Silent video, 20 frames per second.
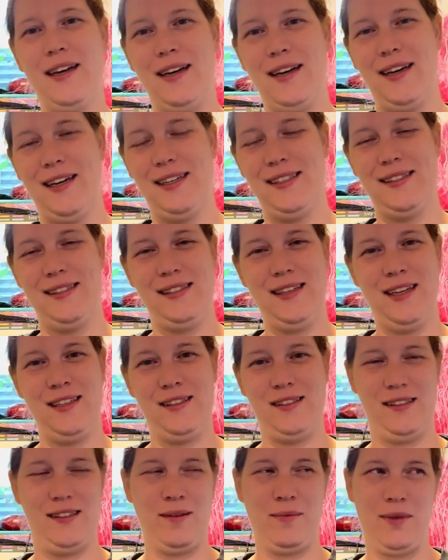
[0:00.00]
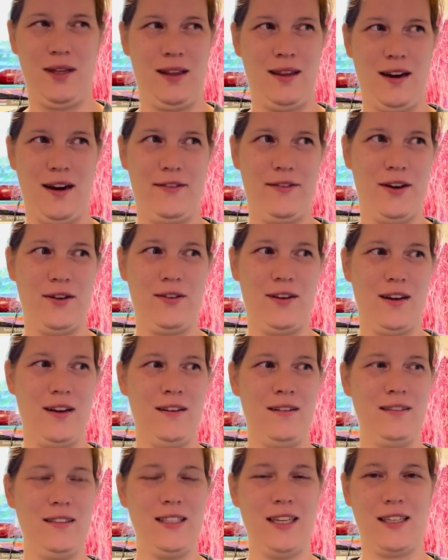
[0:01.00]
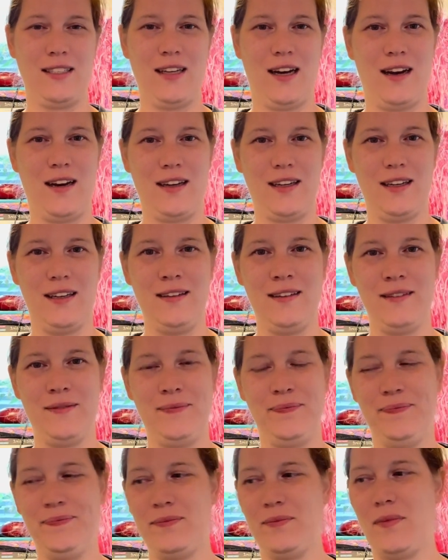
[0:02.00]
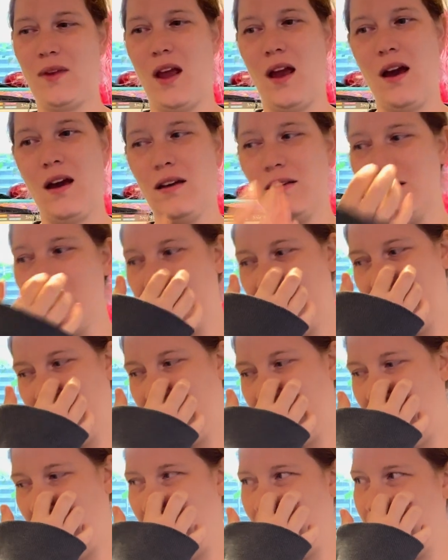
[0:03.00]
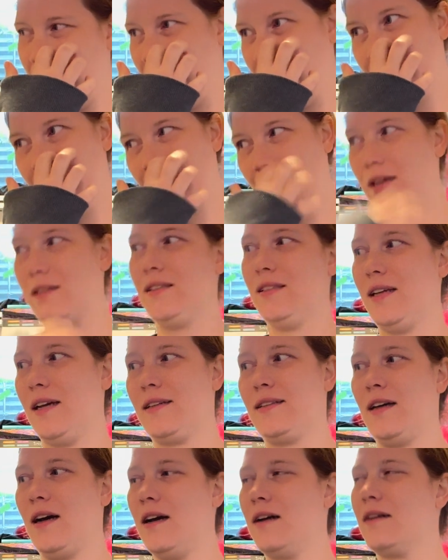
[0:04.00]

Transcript: It's something that I found on TikTok, and yes, TikTok.